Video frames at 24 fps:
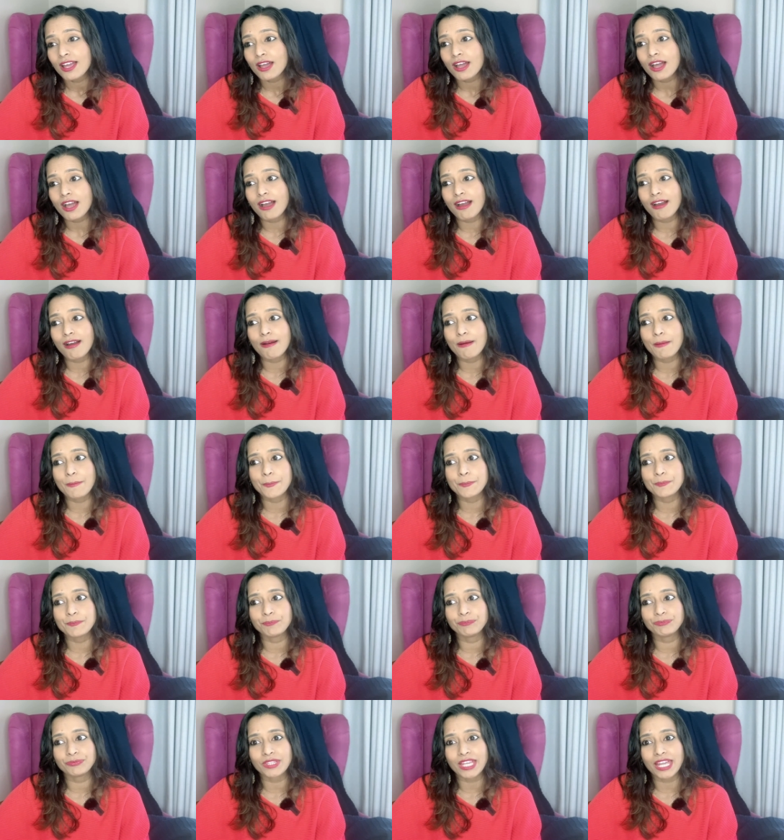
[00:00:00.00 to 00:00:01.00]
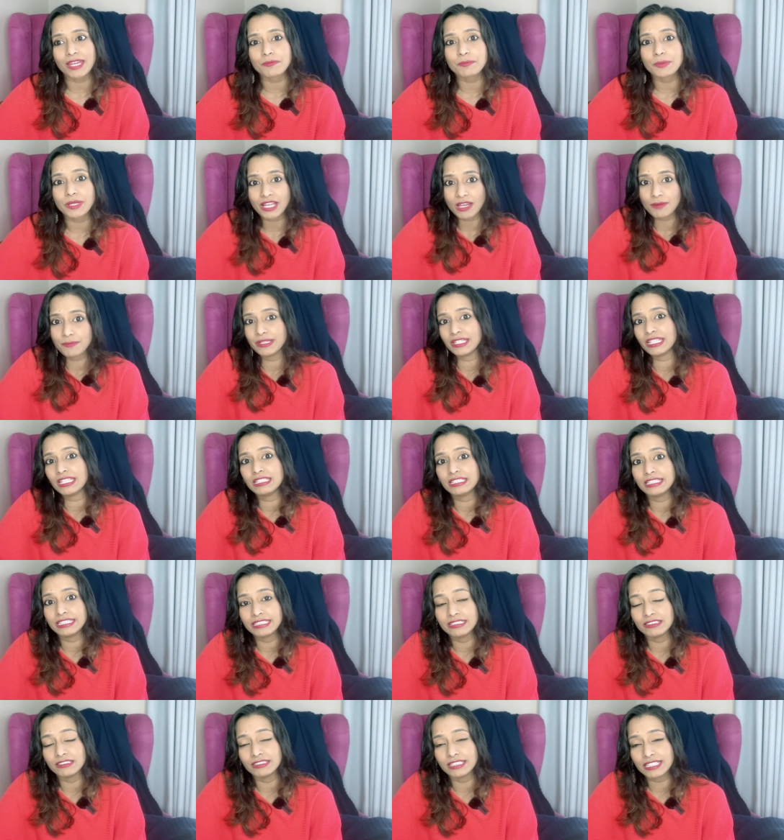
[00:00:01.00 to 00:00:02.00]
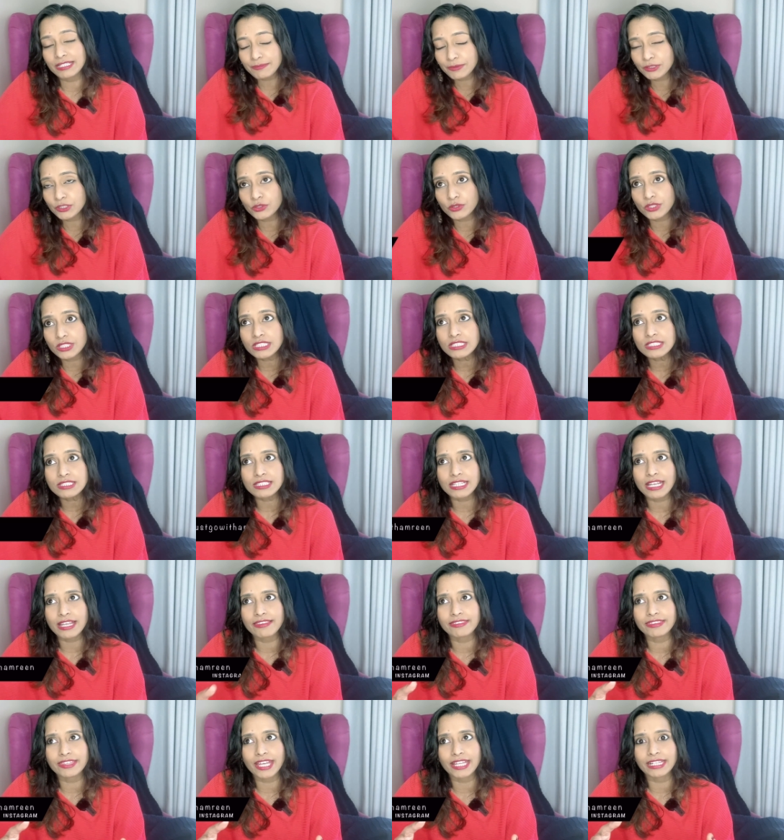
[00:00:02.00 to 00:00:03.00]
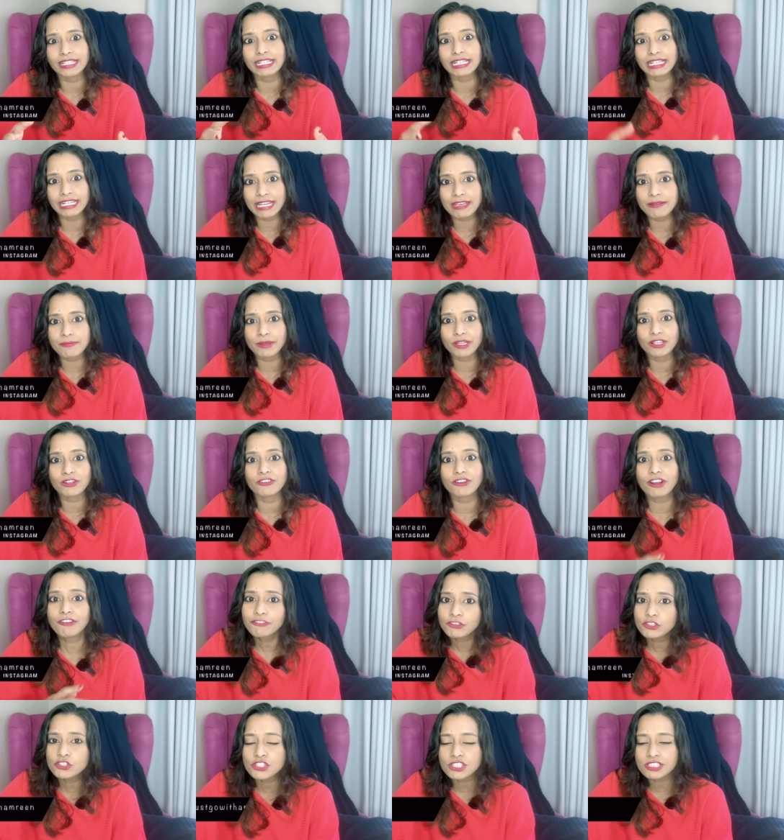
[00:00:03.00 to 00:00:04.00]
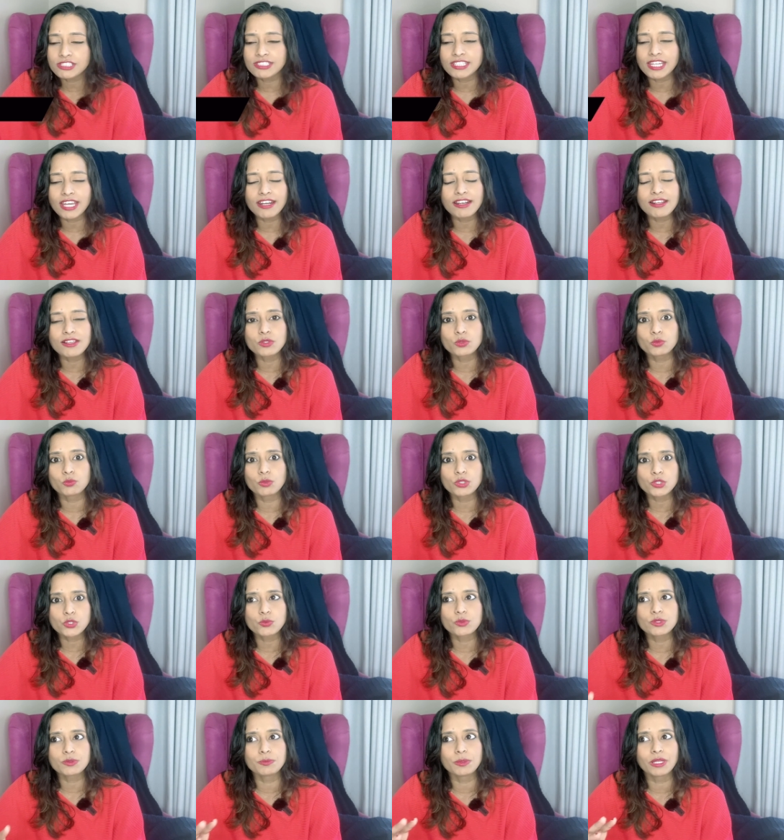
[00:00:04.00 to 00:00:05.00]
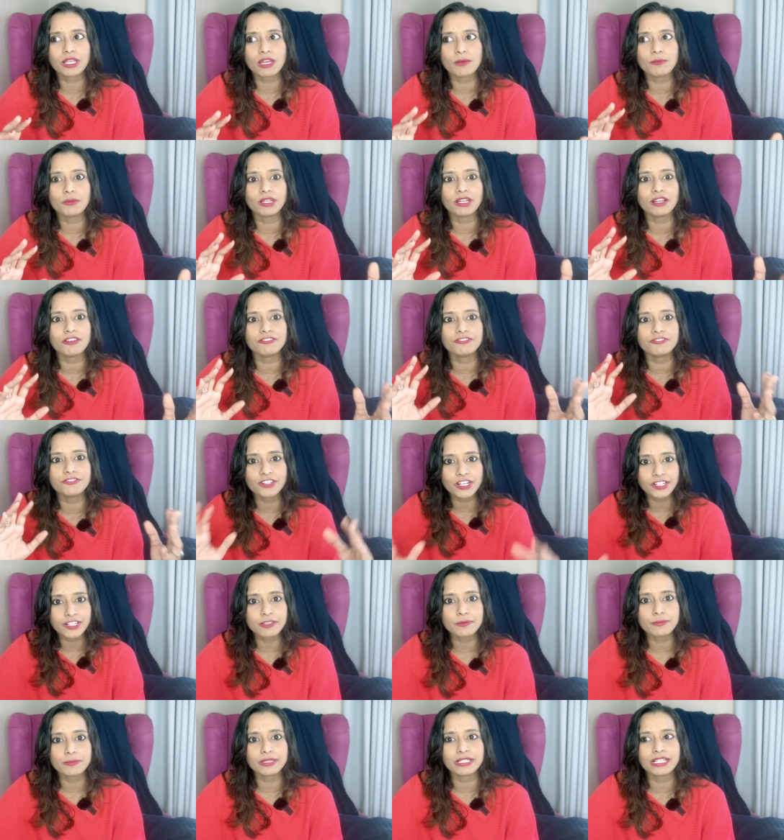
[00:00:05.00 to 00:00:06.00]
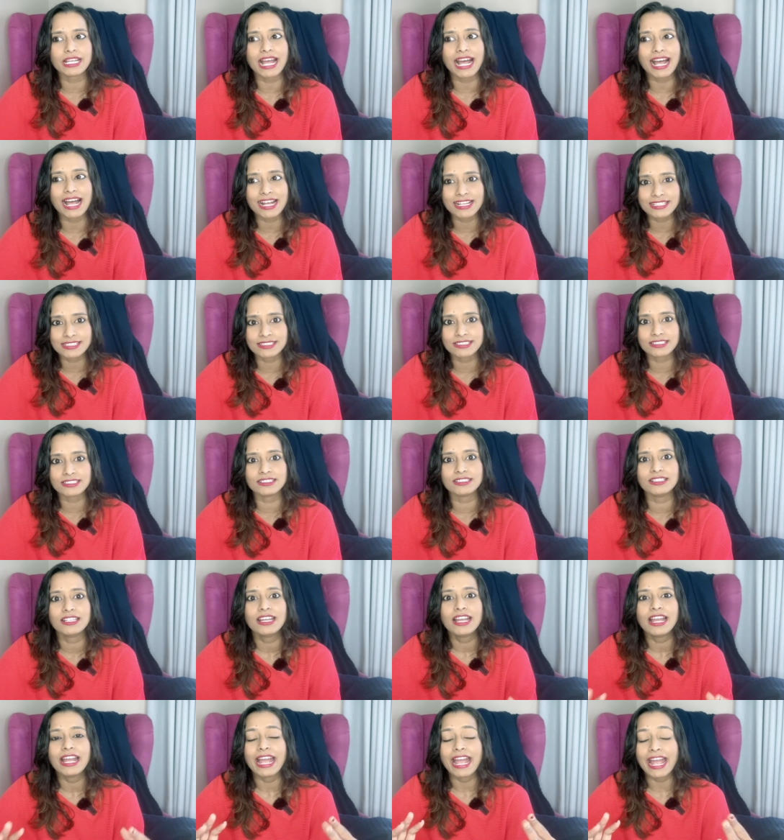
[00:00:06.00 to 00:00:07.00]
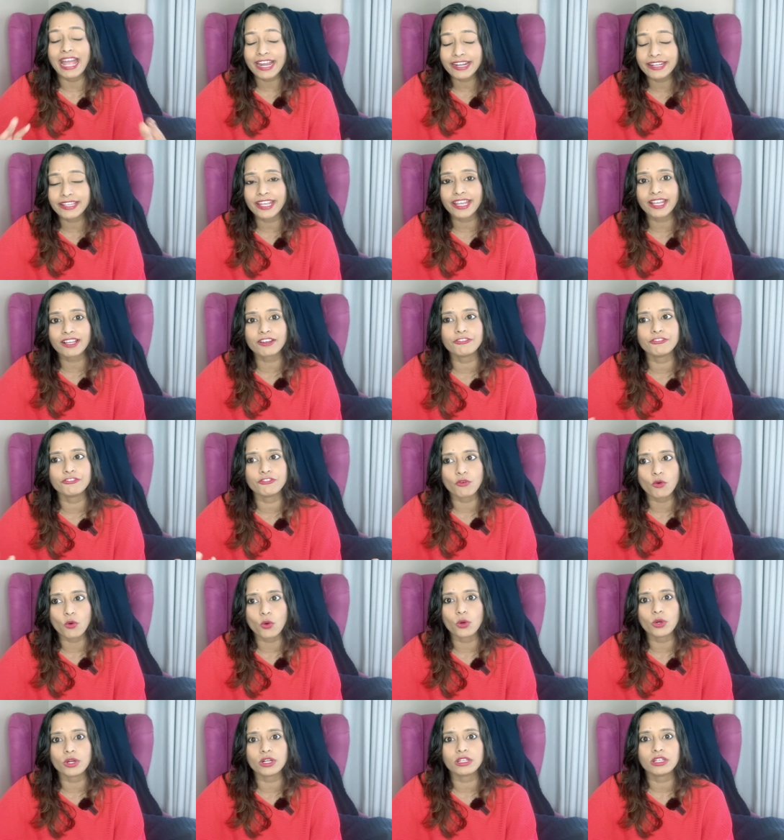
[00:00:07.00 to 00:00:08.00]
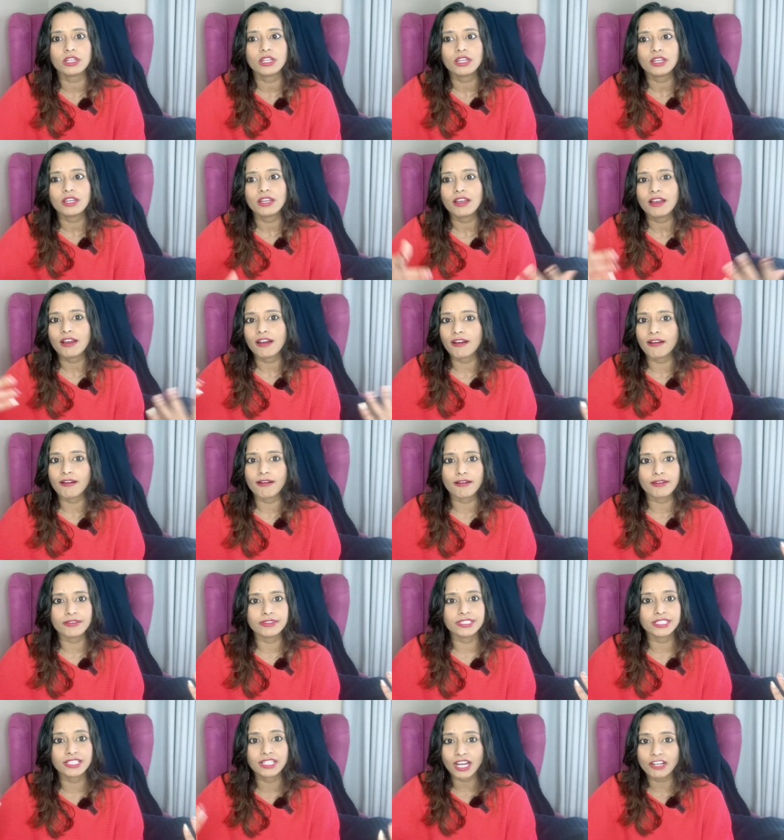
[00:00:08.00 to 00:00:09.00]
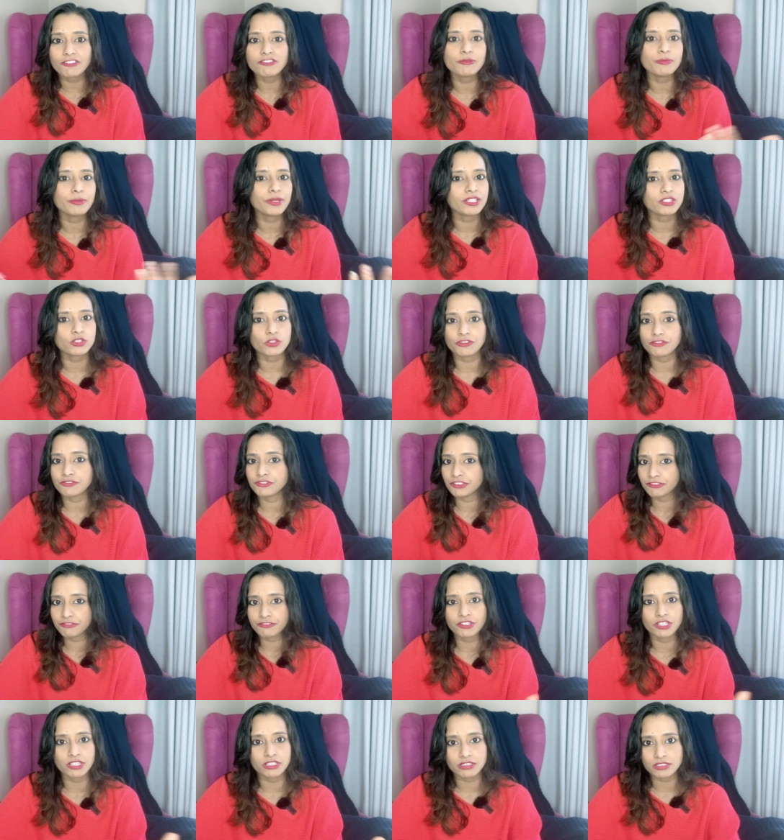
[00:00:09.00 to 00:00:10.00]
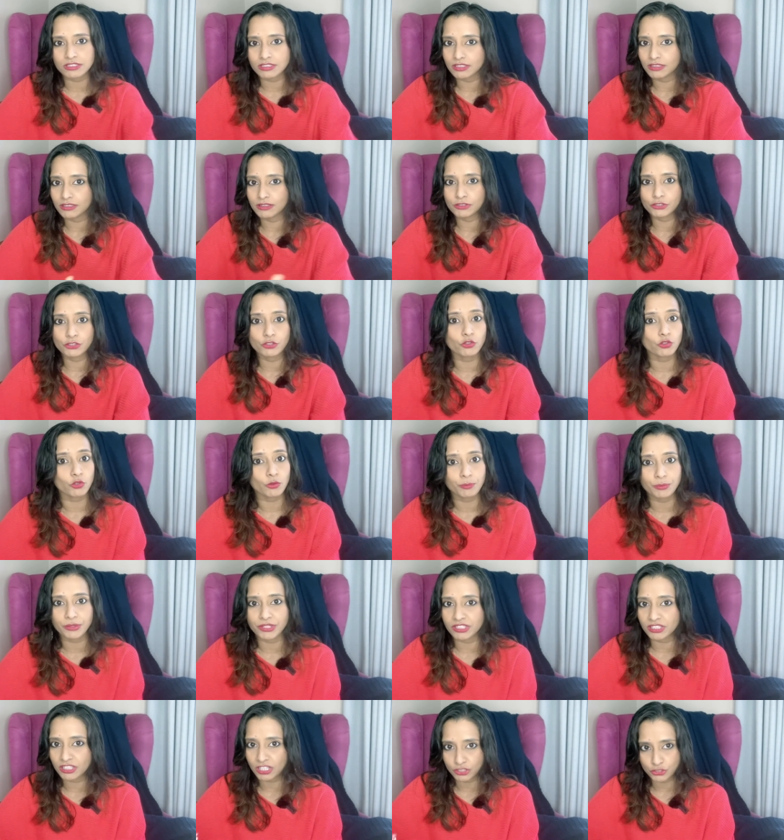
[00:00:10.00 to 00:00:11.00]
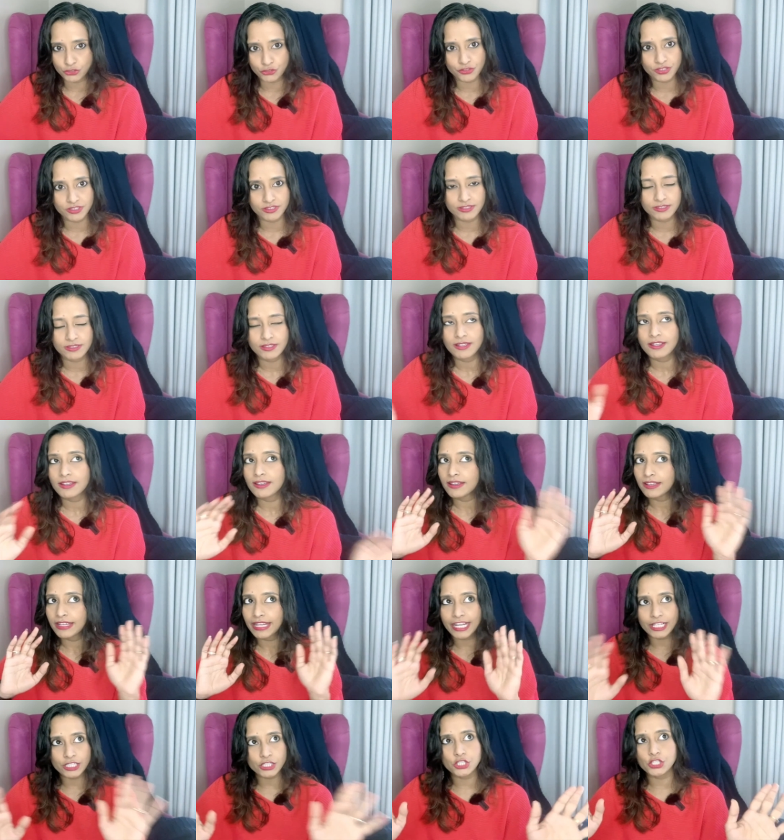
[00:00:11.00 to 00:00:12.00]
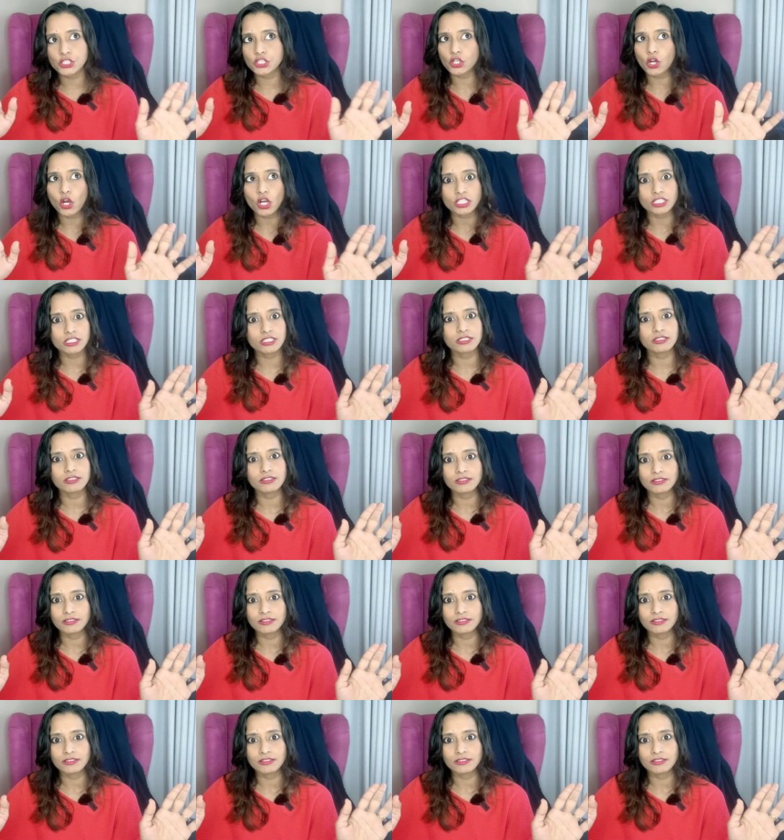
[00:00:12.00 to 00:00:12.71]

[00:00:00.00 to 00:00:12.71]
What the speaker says: and becoming illegal immigrants and then claiming refugee status, which was becoming a very big hassle, headache for the government of different European countries. In short,